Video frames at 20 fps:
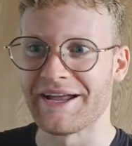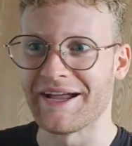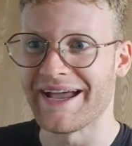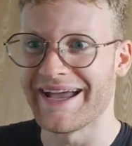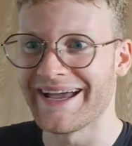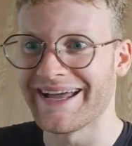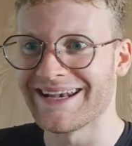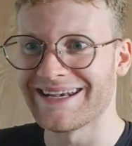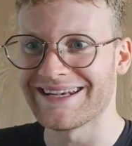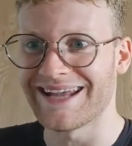
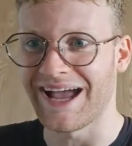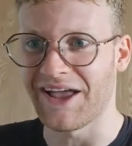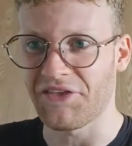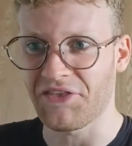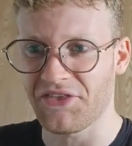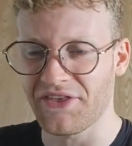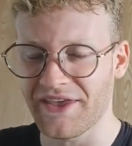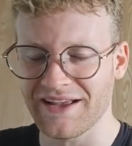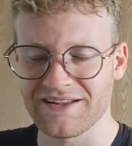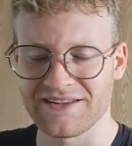And I
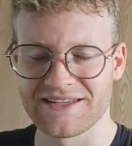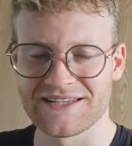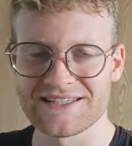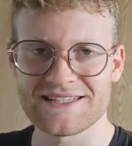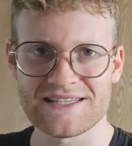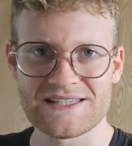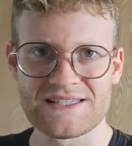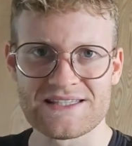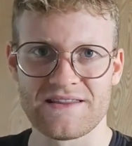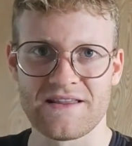think this
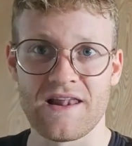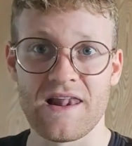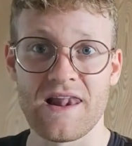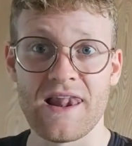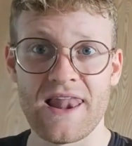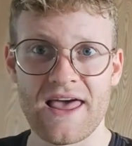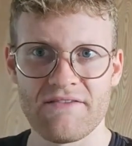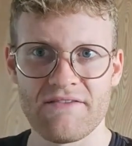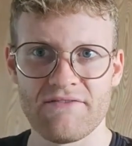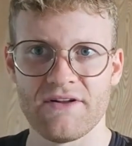is the
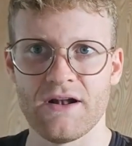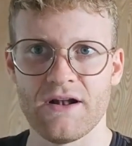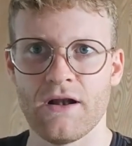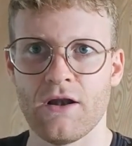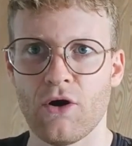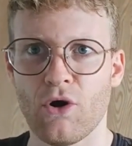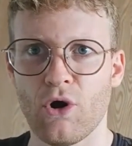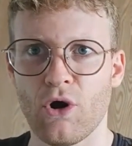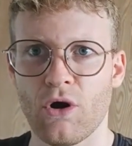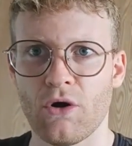level
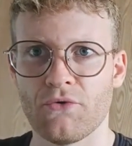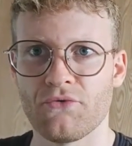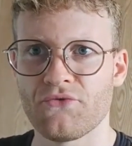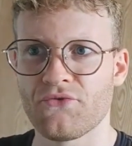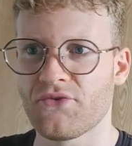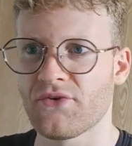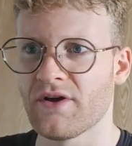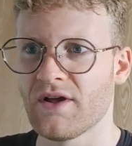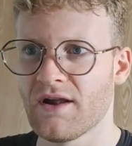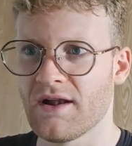of